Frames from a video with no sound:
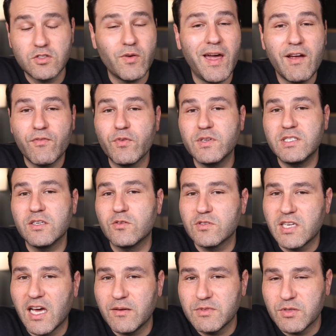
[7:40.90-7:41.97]
So every
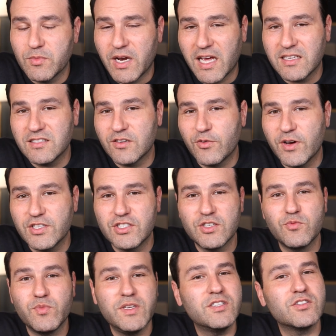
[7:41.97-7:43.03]
single time someone asked a question,